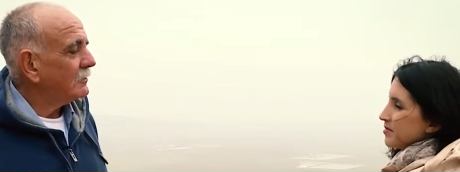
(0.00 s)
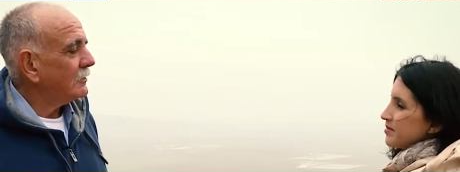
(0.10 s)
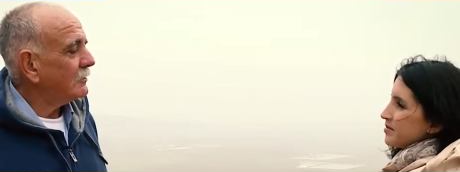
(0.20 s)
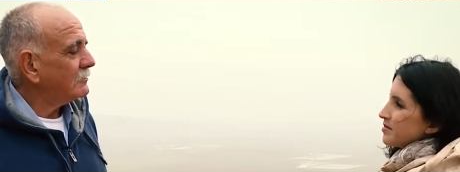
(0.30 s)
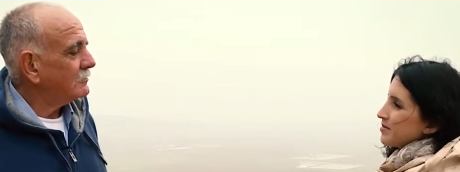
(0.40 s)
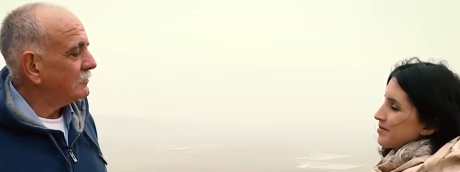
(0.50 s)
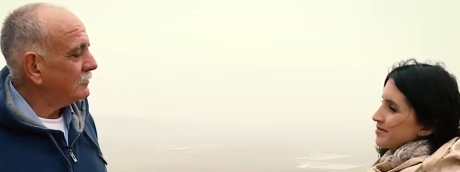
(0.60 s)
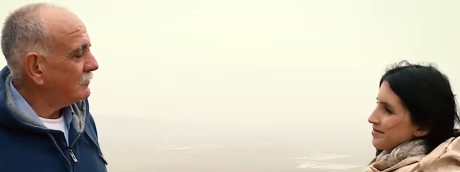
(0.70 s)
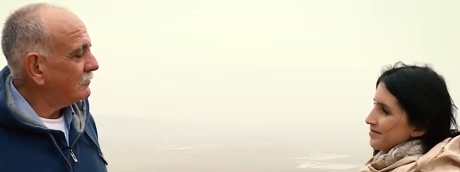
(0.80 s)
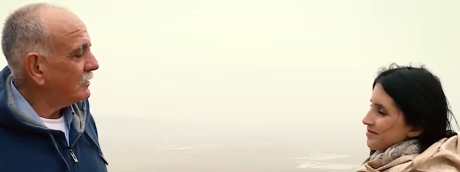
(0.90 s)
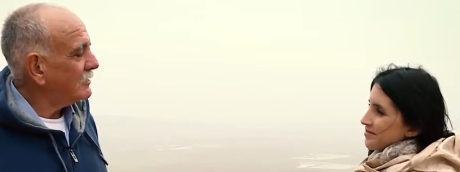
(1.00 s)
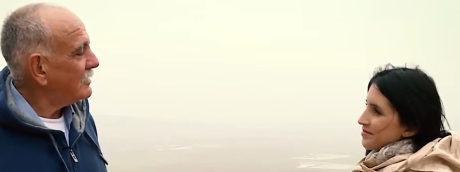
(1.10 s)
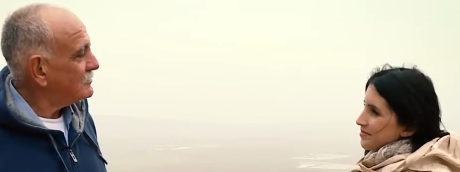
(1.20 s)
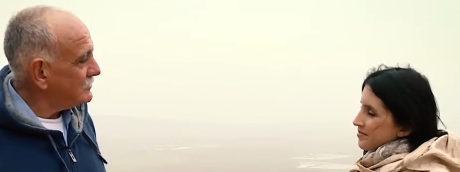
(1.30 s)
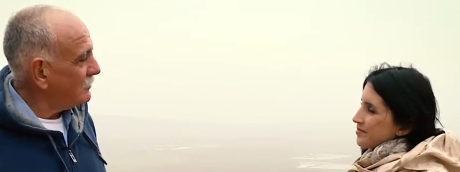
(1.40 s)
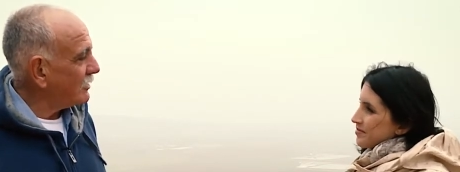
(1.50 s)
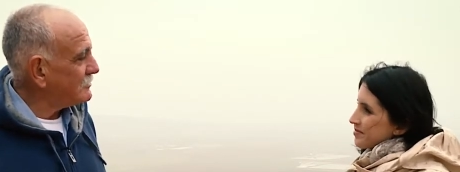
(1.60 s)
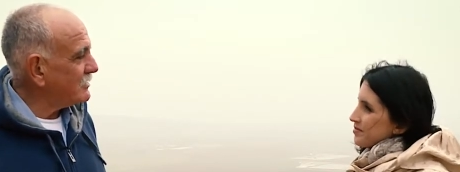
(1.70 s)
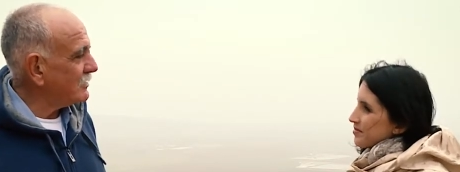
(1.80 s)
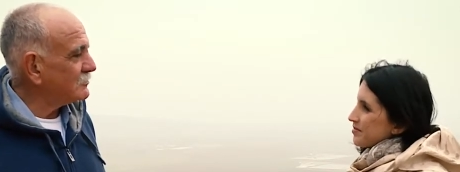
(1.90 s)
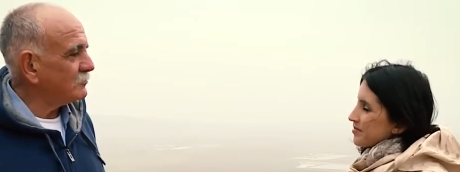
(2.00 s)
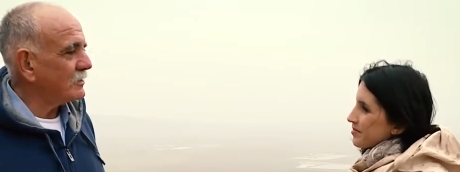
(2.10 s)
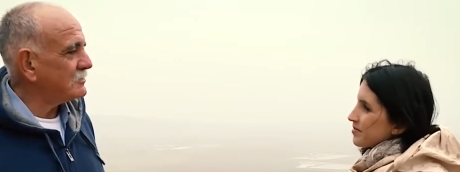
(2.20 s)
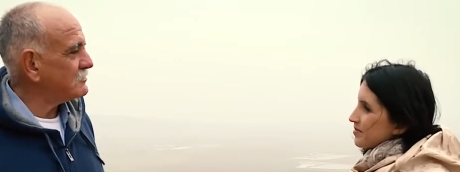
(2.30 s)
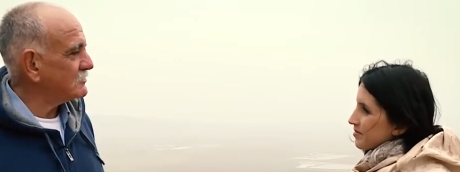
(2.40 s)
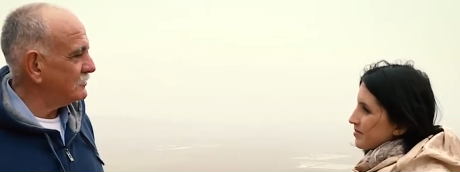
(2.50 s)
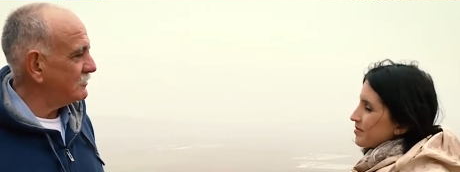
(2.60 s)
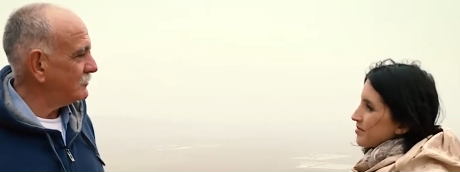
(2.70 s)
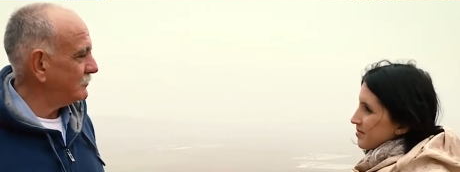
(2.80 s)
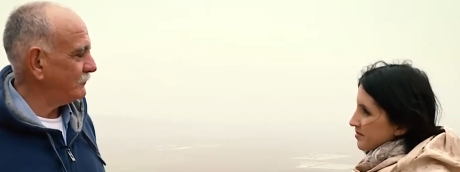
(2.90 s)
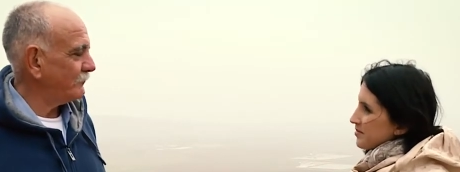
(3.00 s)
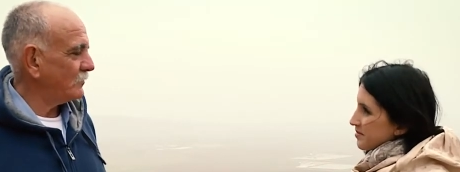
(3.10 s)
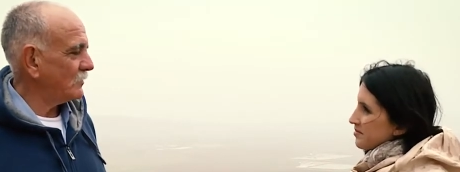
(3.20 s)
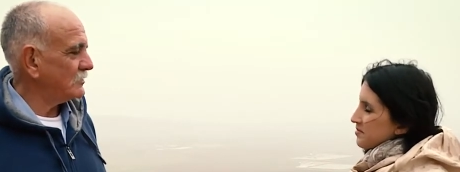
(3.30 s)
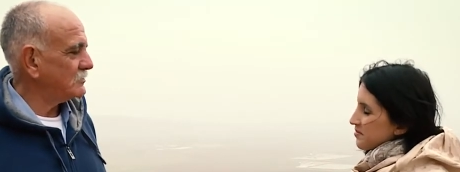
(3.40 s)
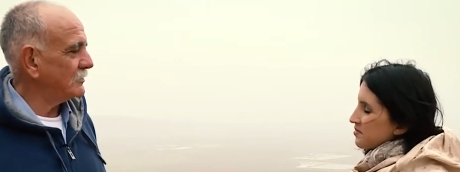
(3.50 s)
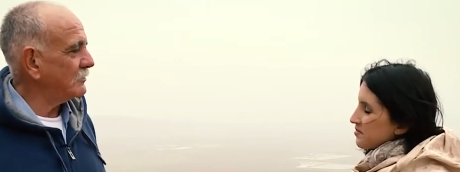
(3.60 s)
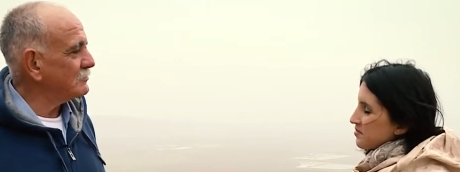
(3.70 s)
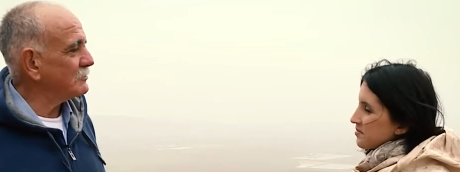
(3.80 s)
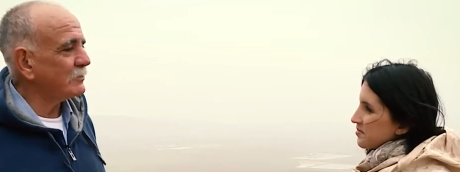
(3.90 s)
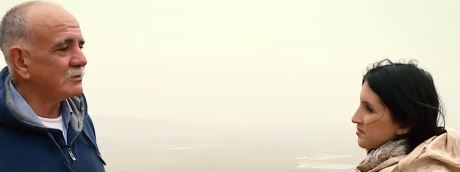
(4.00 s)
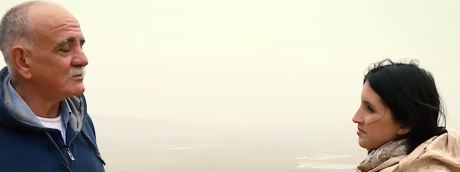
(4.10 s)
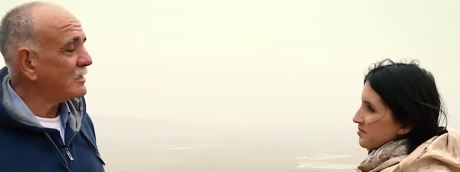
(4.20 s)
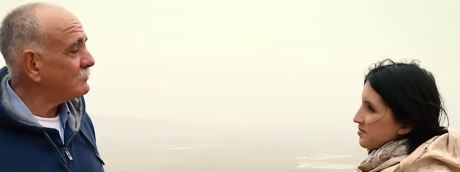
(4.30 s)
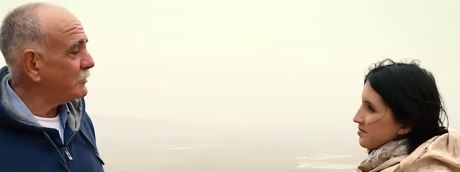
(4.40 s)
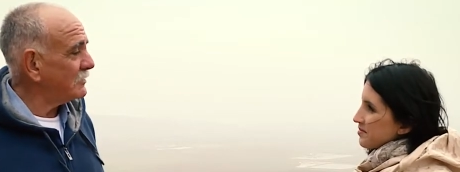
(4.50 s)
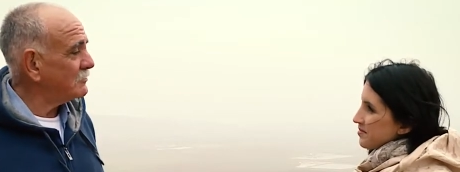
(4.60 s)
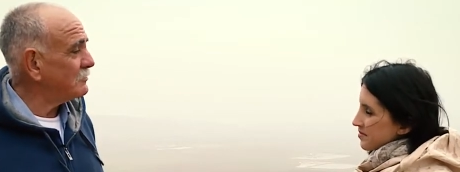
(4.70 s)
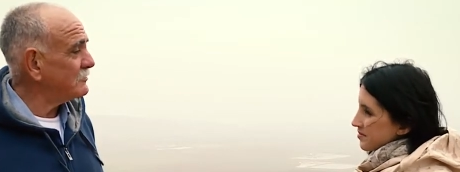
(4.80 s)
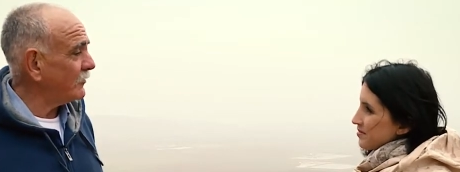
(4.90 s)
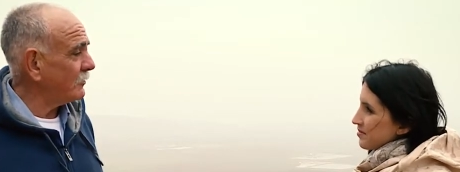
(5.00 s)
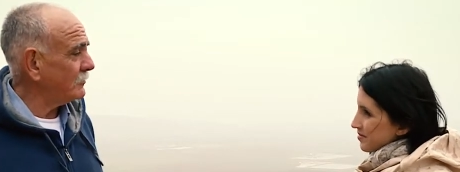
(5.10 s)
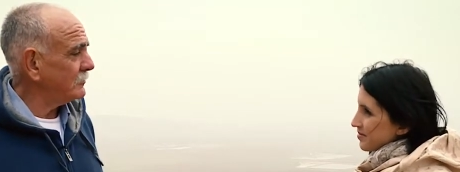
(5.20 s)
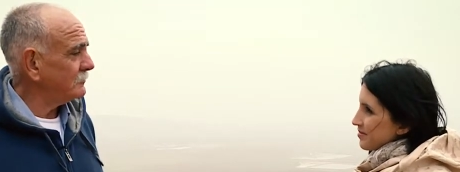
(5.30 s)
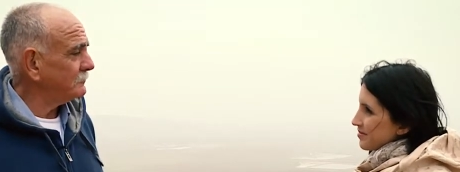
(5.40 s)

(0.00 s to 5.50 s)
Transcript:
Speaker 1: and, uh, and as he lies down to rest, she, um, she kills him with a tent peg to his forehead.